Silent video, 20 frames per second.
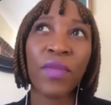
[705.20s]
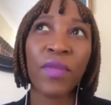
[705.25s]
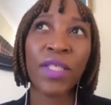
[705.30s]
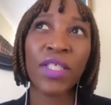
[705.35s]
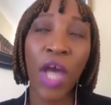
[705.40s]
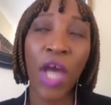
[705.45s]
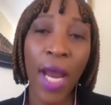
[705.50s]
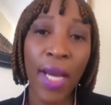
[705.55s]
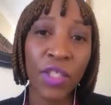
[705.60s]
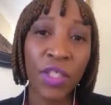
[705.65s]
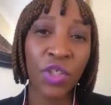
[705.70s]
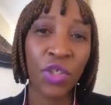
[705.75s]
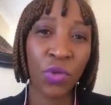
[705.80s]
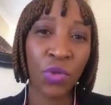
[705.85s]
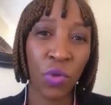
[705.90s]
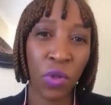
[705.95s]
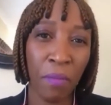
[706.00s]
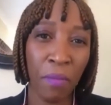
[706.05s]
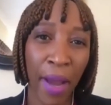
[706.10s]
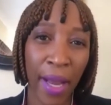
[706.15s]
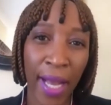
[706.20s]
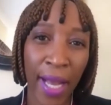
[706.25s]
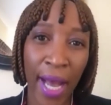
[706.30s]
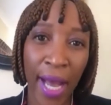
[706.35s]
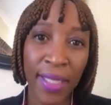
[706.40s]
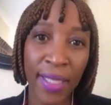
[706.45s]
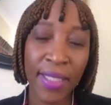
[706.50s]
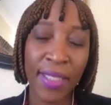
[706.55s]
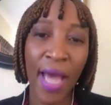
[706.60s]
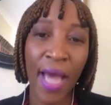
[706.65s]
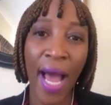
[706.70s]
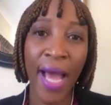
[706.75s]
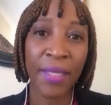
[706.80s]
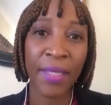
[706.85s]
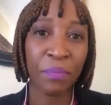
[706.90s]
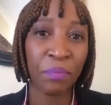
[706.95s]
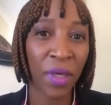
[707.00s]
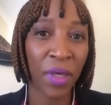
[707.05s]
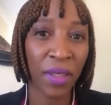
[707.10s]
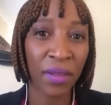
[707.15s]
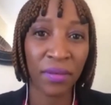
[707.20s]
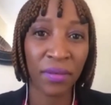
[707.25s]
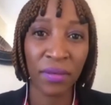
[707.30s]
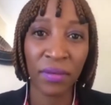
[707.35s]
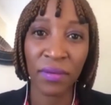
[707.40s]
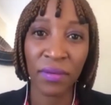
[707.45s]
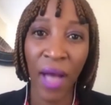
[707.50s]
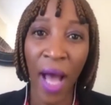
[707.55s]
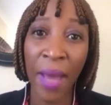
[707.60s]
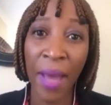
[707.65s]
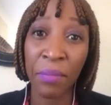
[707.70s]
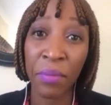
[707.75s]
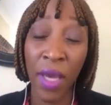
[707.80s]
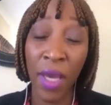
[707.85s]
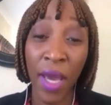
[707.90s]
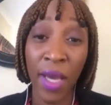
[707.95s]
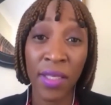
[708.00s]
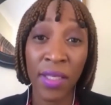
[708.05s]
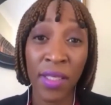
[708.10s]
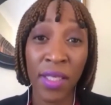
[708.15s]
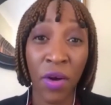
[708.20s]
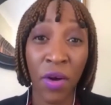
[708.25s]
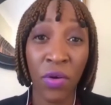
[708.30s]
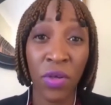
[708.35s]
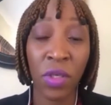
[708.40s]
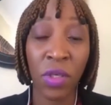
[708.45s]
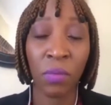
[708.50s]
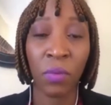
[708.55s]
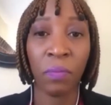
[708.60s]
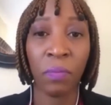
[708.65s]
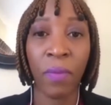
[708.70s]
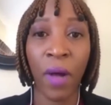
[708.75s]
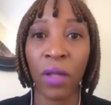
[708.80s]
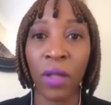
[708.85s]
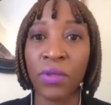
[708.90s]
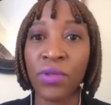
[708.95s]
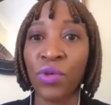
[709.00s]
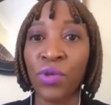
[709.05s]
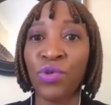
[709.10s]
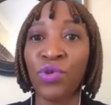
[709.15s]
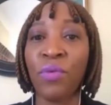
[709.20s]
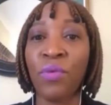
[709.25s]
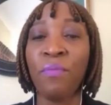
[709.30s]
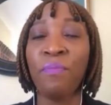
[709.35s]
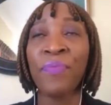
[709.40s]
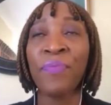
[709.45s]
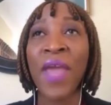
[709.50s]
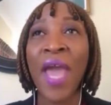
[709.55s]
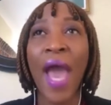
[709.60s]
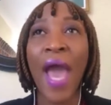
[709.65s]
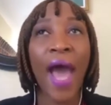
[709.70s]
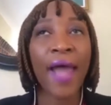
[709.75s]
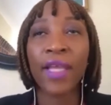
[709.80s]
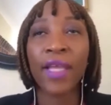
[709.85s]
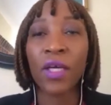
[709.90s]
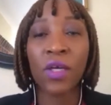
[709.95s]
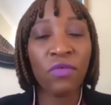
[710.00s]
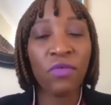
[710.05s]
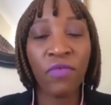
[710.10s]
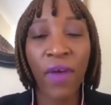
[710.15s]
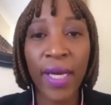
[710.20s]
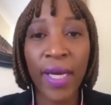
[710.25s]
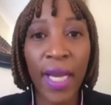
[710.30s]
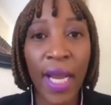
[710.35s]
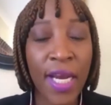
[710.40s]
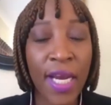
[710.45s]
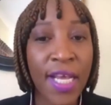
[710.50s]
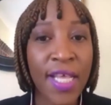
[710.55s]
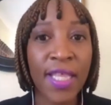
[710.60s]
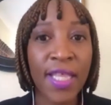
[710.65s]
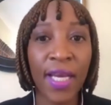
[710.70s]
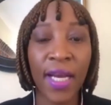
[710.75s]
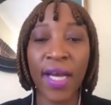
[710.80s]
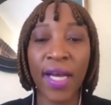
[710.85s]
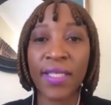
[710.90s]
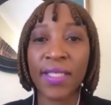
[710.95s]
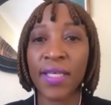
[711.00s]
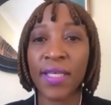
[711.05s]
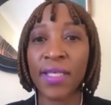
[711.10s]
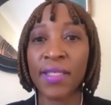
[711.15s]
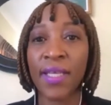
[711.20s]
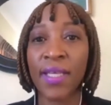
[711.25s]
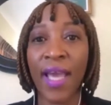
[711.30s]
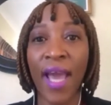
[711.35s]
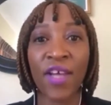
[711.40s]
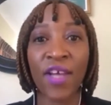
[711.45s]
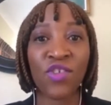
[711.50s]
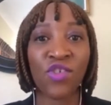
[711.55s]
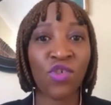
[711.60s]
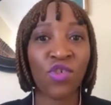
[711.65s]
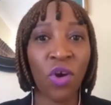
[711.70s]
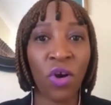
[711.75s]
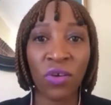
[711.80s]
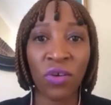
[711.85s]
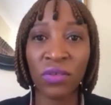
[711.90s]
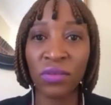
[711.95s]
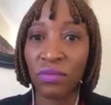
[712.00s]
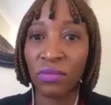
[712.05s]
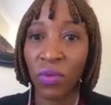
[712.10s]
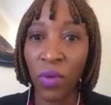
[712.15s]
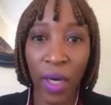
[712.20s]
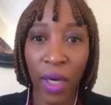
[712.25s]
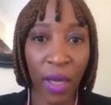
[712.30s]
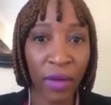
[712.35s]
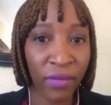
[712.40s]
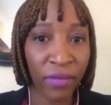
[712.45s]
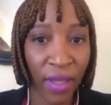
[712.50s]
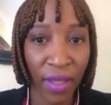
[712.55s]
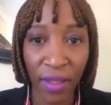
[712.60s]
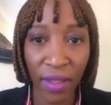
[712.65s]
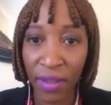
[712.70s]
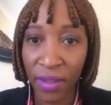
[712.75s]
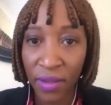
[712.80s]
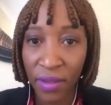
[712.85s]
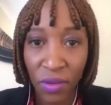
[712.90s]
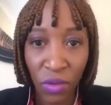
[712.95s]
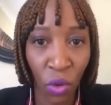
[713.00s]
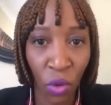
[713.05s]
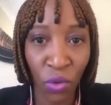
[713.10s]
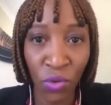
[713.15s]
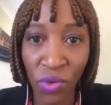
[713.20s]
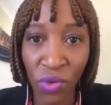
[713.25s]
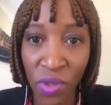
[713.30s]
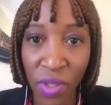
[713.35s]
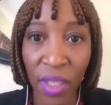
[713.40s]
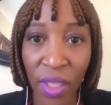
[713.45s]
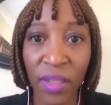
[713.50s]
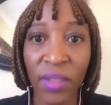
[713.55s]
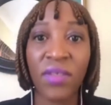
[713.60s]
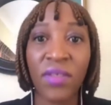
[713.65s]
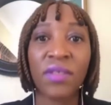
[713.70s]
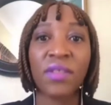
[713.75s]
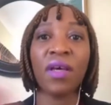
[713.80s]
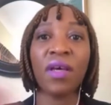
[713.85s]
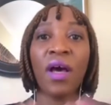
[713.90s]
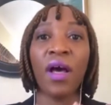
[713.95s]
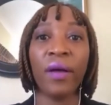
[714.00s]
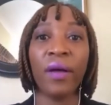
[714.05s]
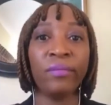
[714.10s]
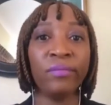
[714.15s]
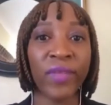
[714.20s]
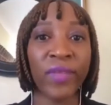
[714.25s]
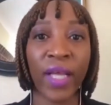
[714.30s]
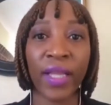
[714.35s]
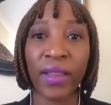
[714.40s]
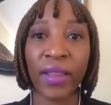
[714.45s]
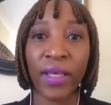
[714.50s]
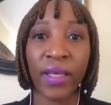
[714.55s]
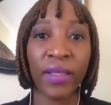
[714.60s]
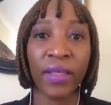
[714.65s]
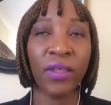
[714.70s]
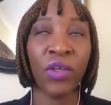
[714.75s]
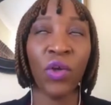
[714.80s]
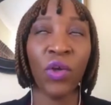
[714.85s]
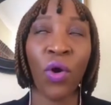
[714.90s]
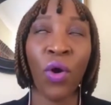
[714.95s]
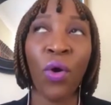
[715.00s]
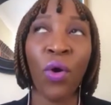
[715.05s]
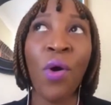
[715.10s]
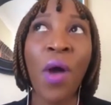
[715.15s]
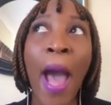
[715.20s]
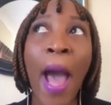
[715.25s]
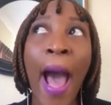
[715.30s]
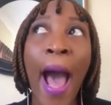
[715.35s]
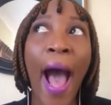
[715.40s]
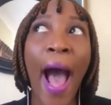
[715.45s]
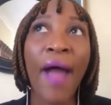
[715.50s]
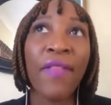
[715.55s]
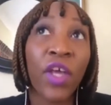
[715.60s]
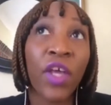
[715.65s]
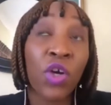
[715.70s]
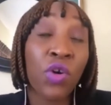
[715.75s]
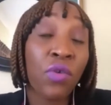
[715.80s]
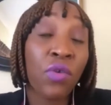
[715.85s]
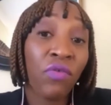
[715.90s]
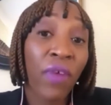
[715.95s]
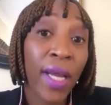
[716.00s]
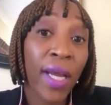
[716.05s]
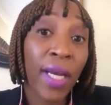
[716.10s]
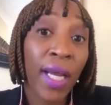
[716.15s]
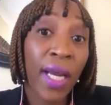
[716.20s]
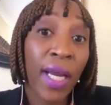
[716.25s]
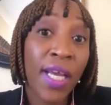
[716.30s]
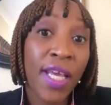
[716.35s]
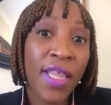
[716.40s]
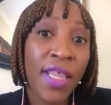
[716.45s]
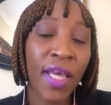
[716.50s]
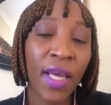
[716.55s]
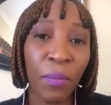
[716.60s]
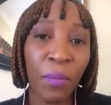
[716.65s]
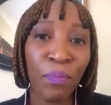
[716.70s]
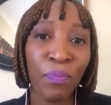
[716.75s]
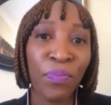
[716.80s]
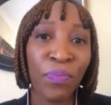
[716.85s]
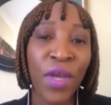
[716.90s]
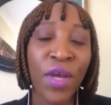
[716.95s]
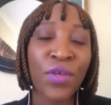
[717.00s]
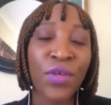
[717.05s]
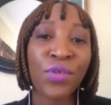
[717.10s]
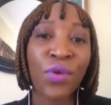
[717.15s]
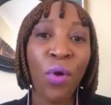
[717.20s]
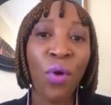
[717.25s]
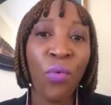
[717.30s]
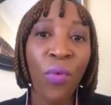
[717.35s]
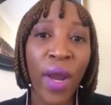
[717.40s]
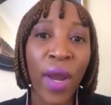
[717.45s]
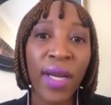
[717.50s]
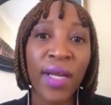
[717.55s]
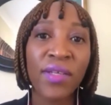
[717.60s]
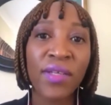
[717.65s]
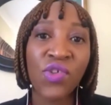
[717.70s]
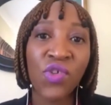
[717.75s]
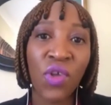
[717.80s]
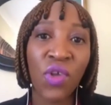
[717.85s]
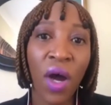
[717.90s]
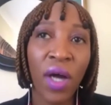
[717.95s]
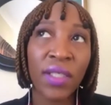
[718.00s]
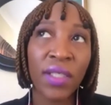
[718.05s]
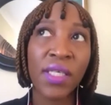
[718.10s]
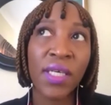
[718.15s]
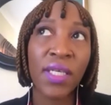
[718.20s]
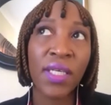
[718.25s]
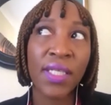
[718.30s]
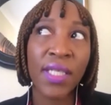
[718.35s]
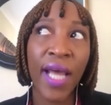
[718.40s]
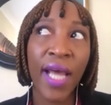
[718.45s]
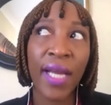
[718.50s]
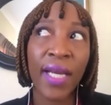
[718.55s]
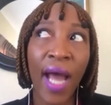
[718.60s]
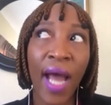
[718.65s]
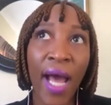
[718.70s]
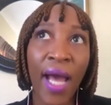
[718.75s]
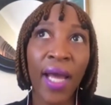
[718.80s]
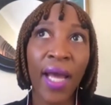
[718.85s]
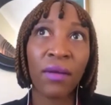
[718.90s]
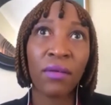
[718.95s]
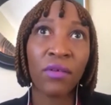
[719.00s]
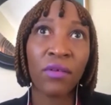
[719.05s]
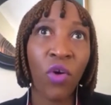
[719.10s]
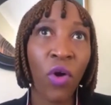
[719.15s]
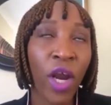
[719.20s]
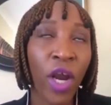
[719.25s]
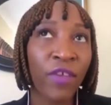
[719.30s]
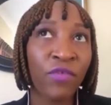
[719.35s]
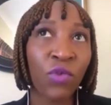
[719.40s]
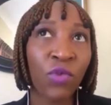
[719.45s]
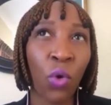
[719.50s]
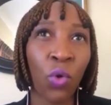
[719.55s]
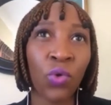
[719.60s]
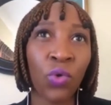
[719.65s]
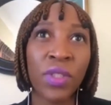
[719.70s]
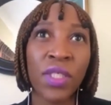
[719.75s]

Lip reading: challenges with my gut, IBS, irritable bowel syndrome, and they couldn't find anything. I did gastro, whatever those things that they, you know, and they couldn't find anything. So when it started that I craved all